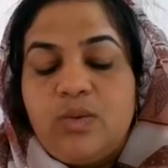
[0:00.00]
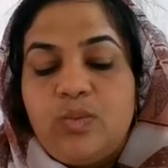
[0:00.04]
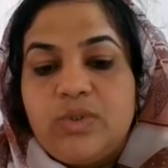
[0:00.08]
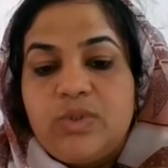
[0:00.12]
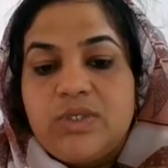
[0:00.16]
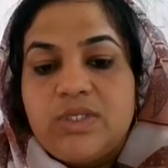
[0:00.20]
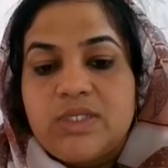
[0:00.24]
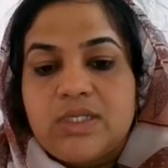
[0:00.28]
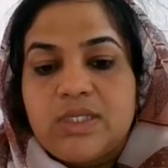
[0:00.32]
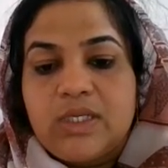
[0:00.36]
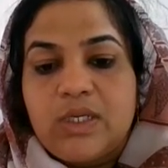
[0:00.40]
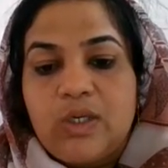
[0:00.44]

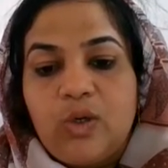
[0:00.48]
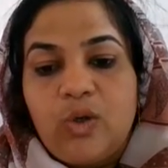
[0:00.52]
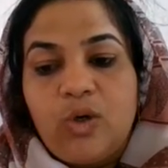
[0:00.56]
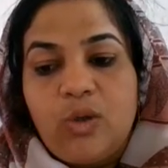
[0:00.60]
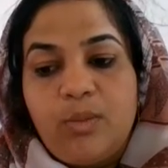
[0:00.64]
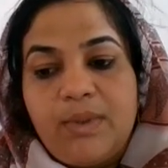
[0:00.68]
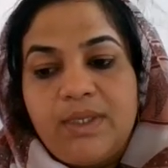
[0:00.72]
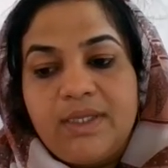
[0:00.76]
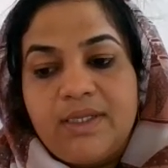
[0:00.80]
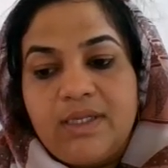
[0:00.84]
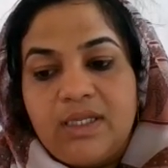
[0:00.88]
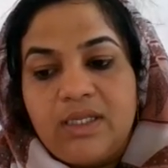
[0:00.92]
which is a
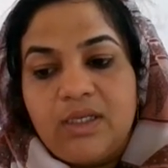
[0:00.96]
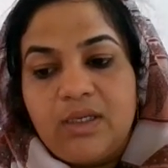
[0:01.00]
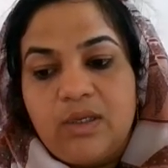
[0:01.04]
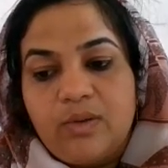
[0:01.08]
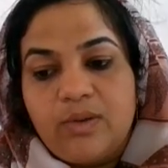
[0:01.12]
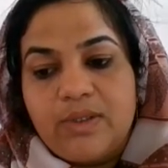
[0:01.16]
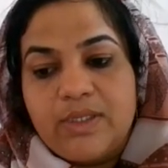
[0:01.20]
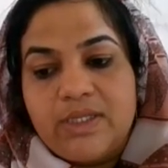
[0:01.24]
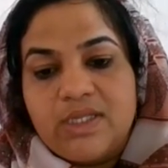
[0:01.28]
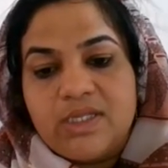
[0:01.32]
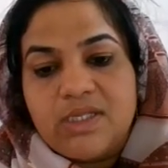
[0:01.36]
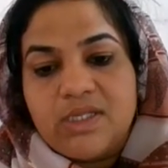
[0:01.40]
global
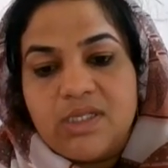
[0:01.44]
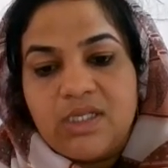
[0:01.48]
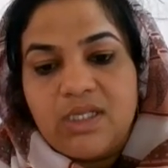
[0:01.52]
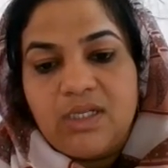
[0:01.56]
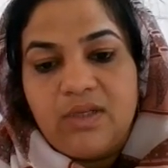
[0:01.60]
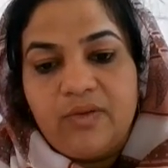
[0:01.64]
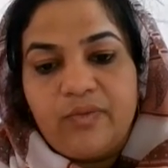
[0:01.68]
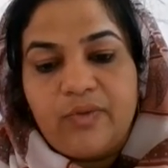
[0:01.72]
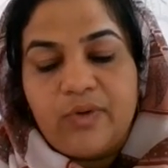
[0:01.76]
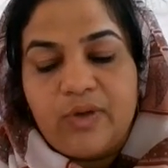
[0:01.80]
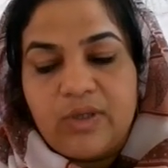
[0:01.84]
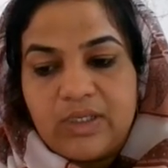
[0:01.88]

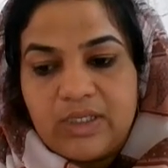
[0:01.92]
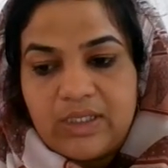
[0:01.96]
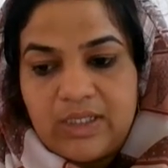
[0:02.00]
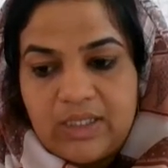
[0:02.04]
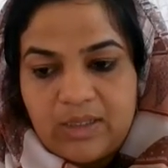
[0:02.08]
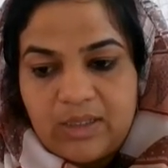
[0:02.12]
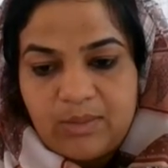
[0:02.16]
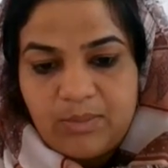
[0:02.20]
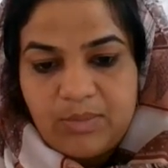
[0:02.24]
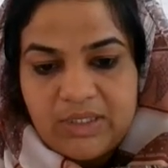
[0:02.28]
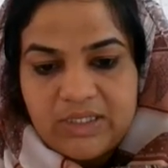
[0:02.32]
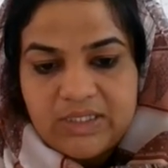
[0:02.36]
sequencing for
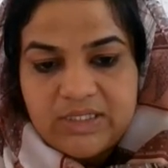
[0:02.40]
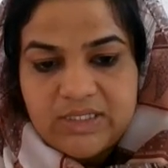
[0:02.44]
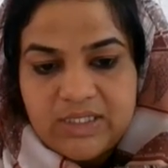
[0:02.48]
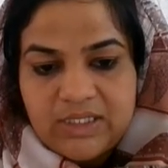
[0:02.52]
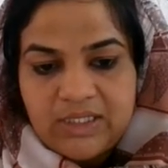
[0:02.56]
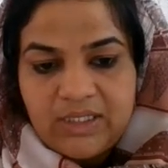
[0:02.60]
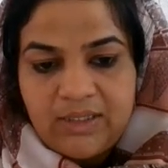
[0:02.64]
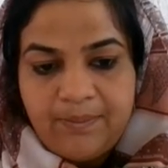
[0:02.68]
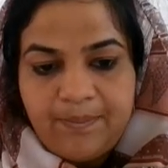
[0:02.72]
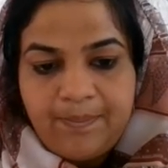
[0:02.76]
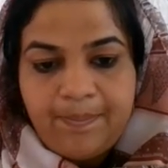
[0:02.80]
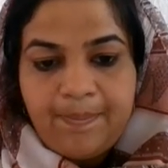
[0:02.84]

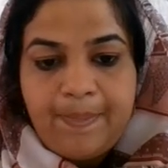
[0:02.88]
reliability.